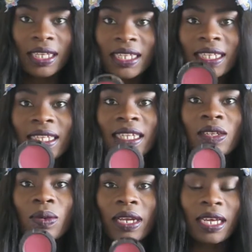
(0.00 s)
is
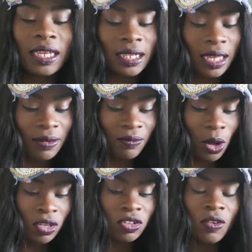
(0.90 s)
this one. It
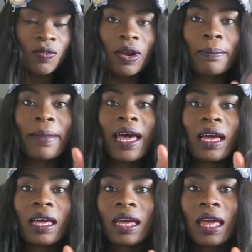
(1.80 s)
also from
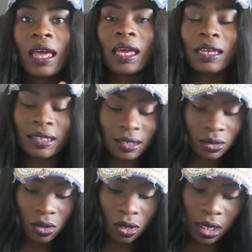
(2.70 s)
MAC. It's
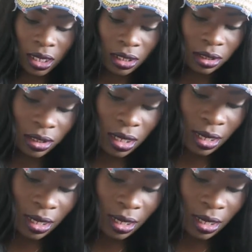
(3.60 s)
called